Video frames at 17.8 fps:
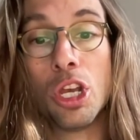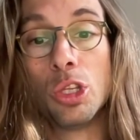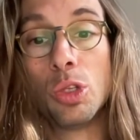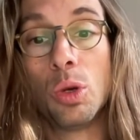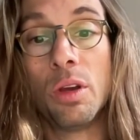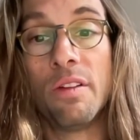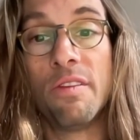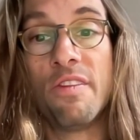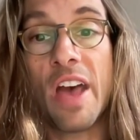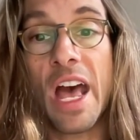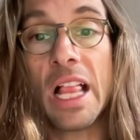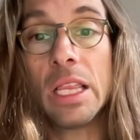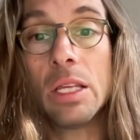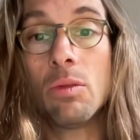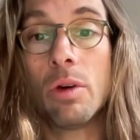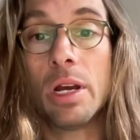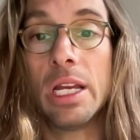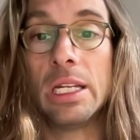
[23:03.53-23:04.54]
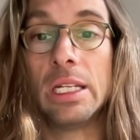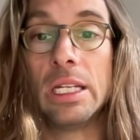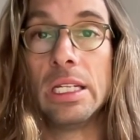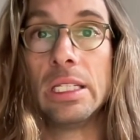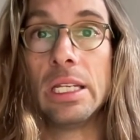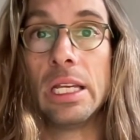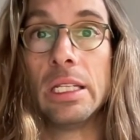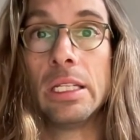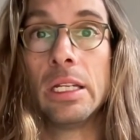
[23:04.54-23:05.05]
to evaluate
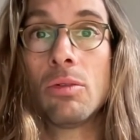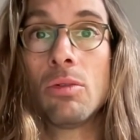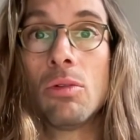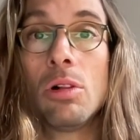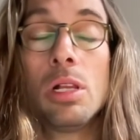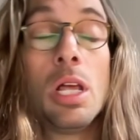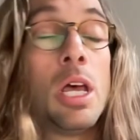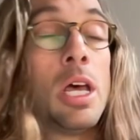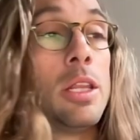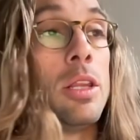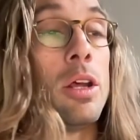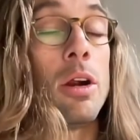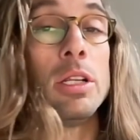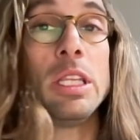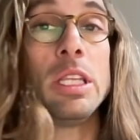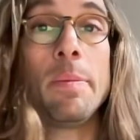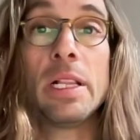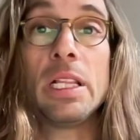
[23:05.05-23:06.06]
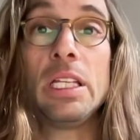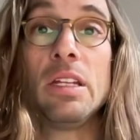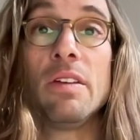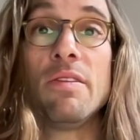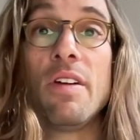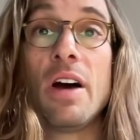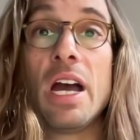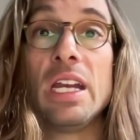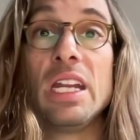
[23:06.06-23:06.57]
these integral that are typically
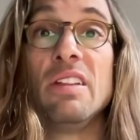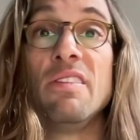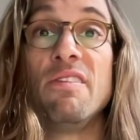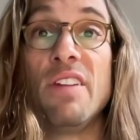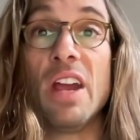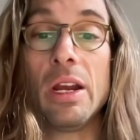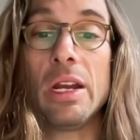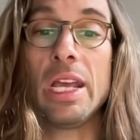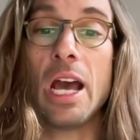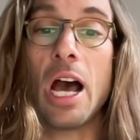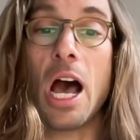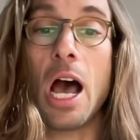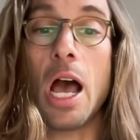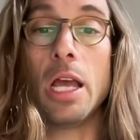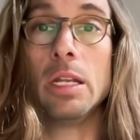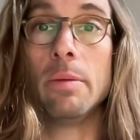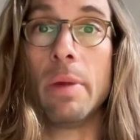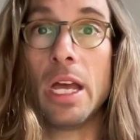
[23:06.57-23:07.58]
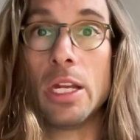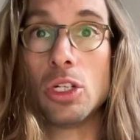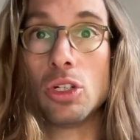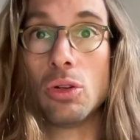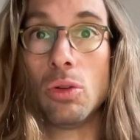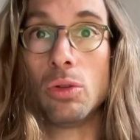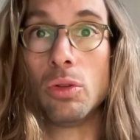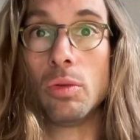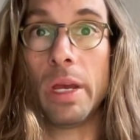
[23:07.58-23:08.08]
defined in very high
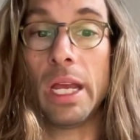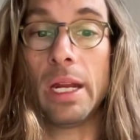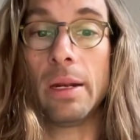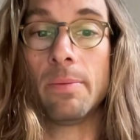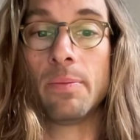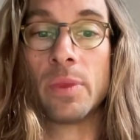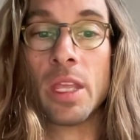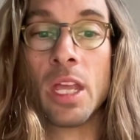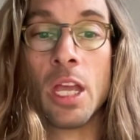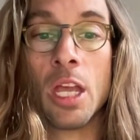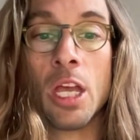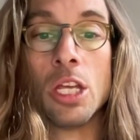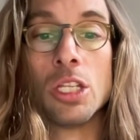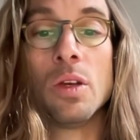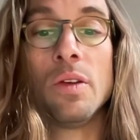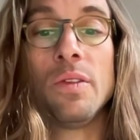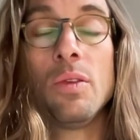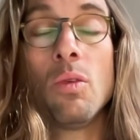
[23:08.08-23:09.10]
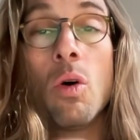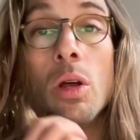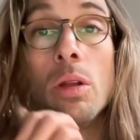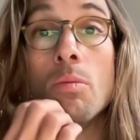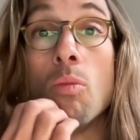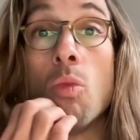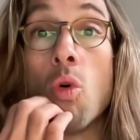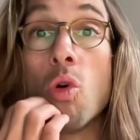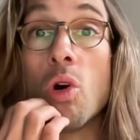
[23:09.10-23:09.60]
dimensional domain. So if you want
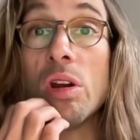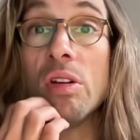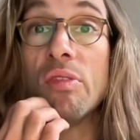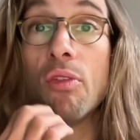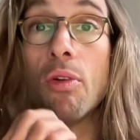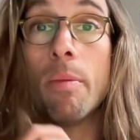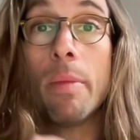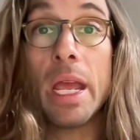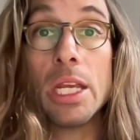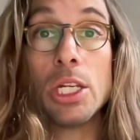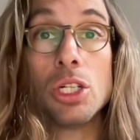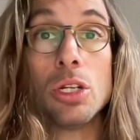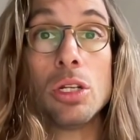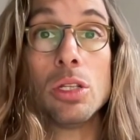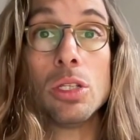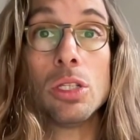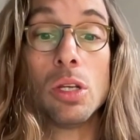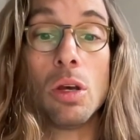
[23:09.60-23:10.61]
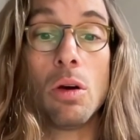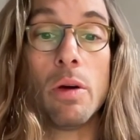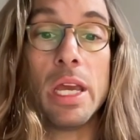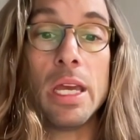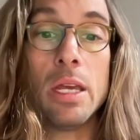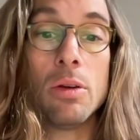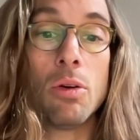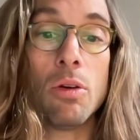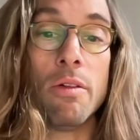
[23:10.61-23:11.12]
more information, so
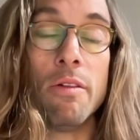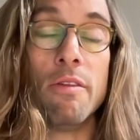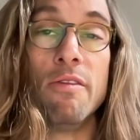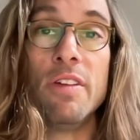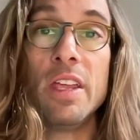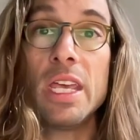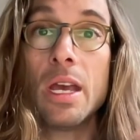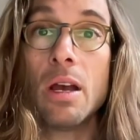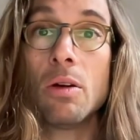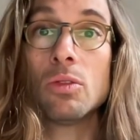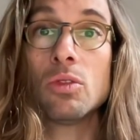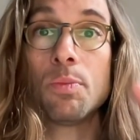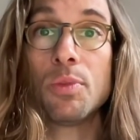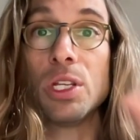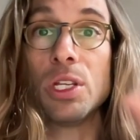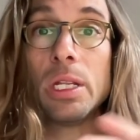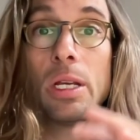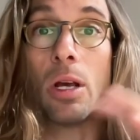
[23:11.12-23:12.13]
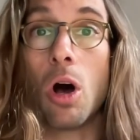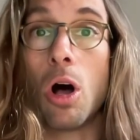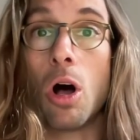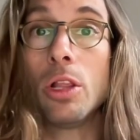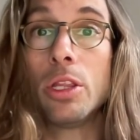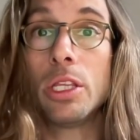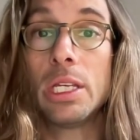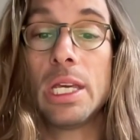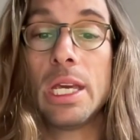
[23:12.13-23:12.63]
either videos presenting all
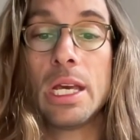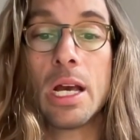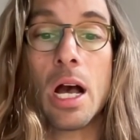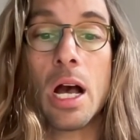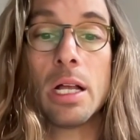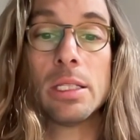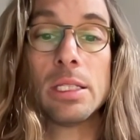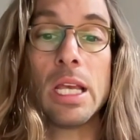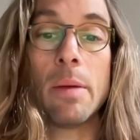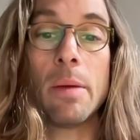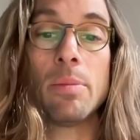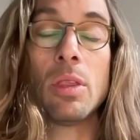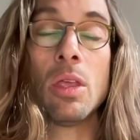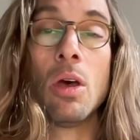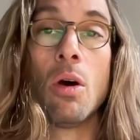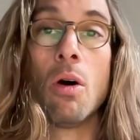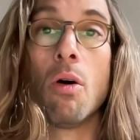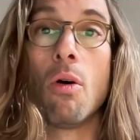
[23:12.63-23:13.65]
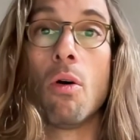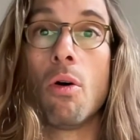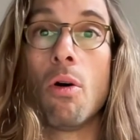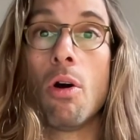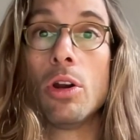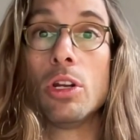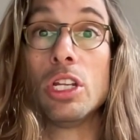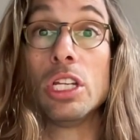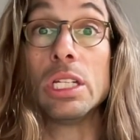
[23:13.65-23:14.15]
the key concepts
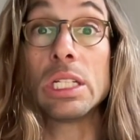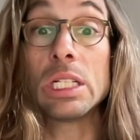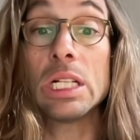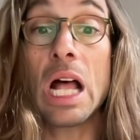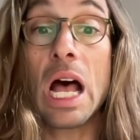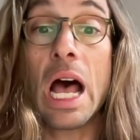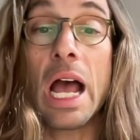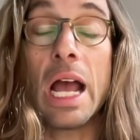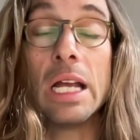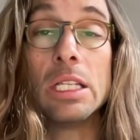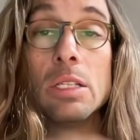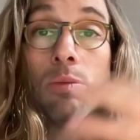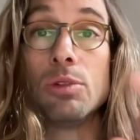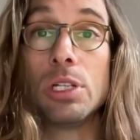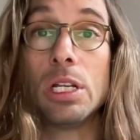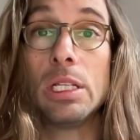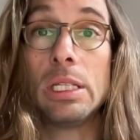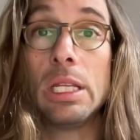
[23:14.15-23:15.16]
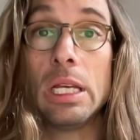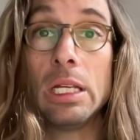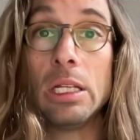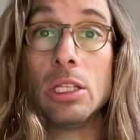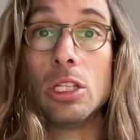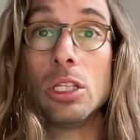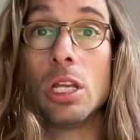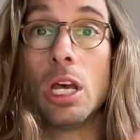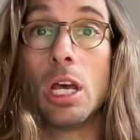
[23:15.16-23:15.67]
or the slides
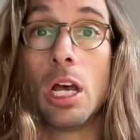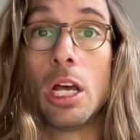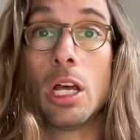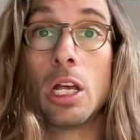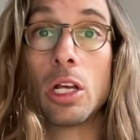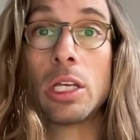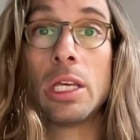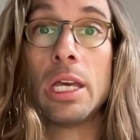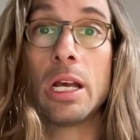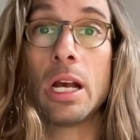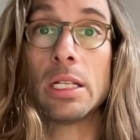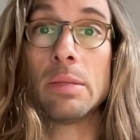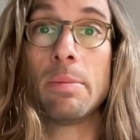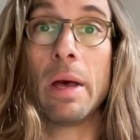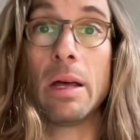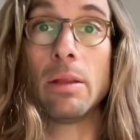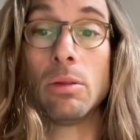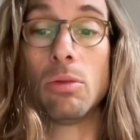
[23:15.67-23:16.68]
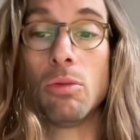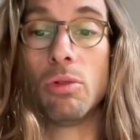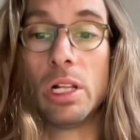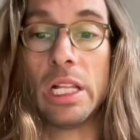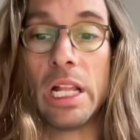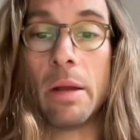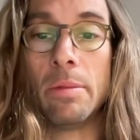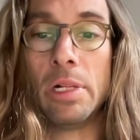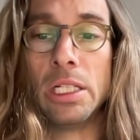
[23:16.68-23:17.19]
presenting the key concept about
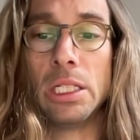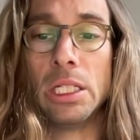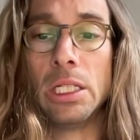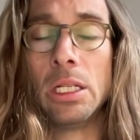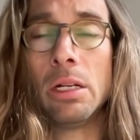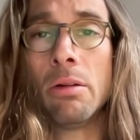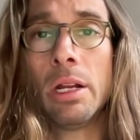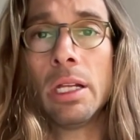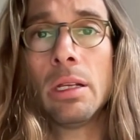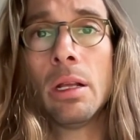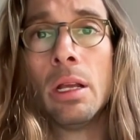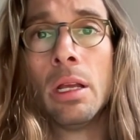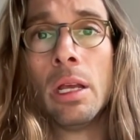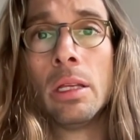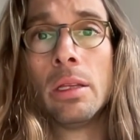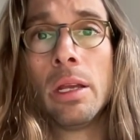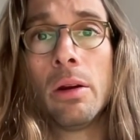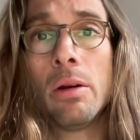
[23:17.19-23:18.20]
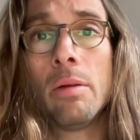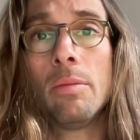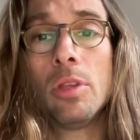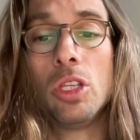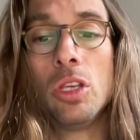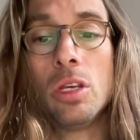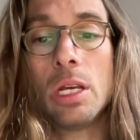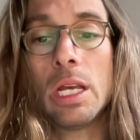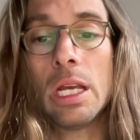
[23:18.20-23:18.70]
reliability theorem,
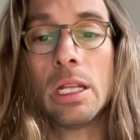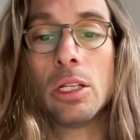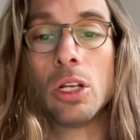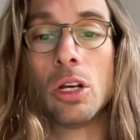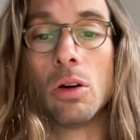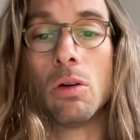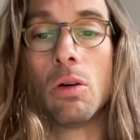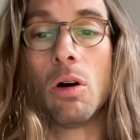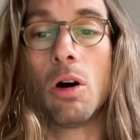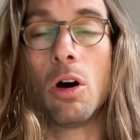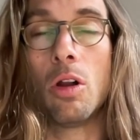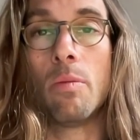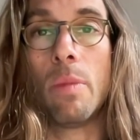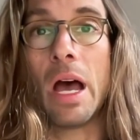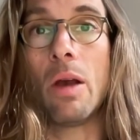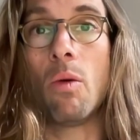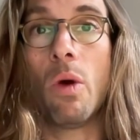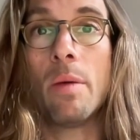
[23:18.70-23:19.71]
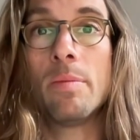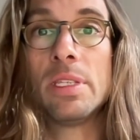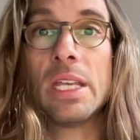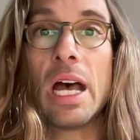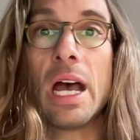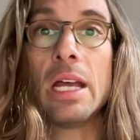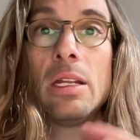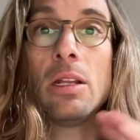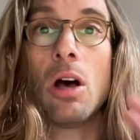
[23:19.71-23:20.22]
you can go on my
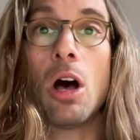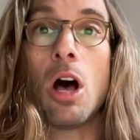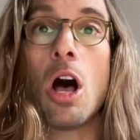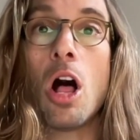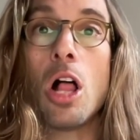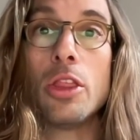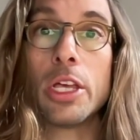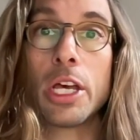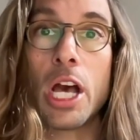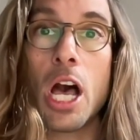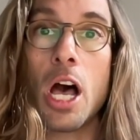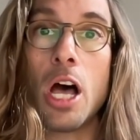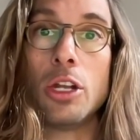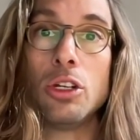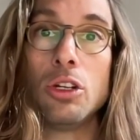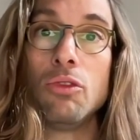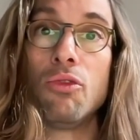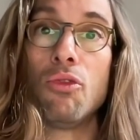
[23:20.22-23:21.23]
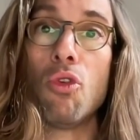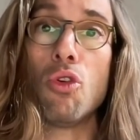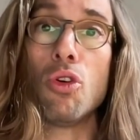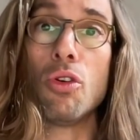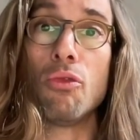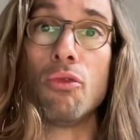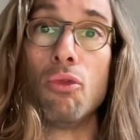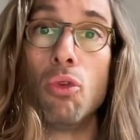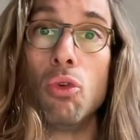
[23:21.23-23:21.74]
website. All the content for the
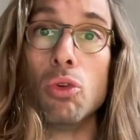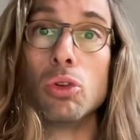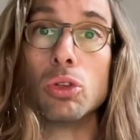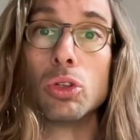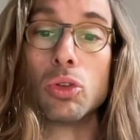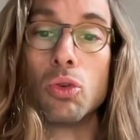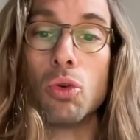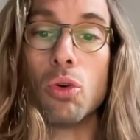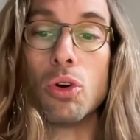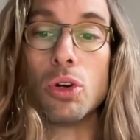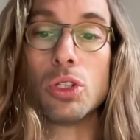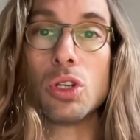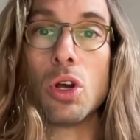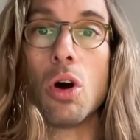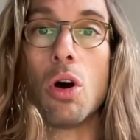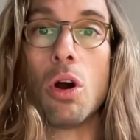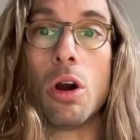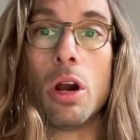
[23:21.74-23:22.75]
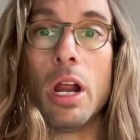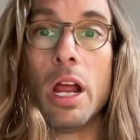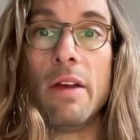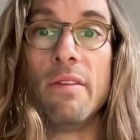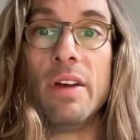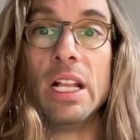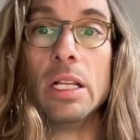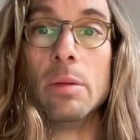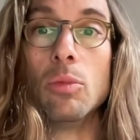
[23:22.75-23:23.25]
full course are
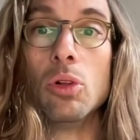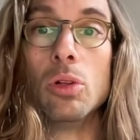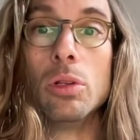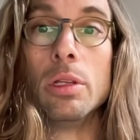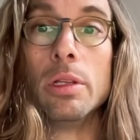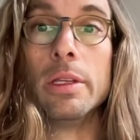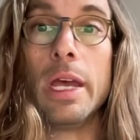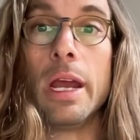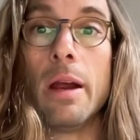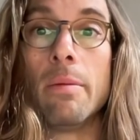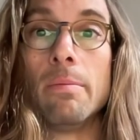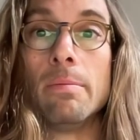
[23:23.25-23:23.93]
available there.